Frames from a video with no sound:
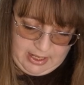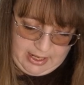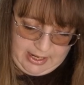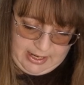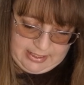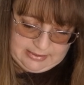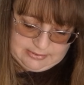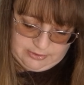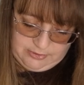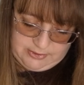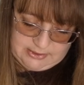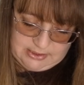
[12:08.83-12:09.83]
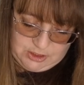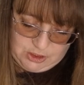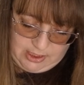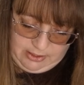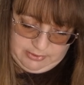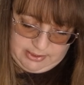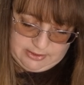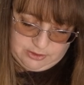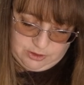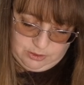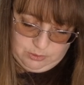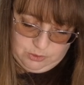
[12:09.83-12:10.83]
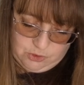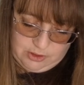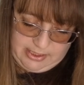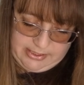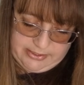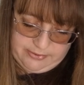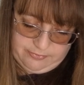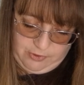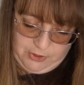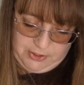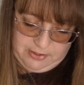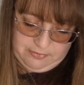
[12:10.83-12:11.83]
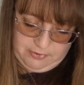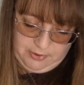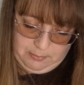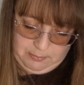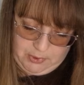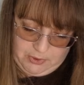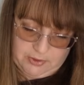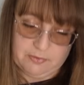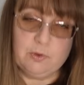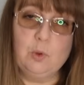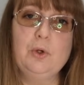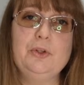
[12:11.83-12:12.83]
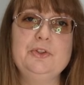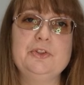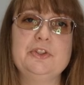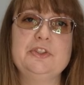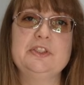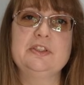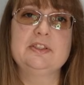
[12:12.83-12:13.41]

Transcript: and the stitch count is 285 by 400.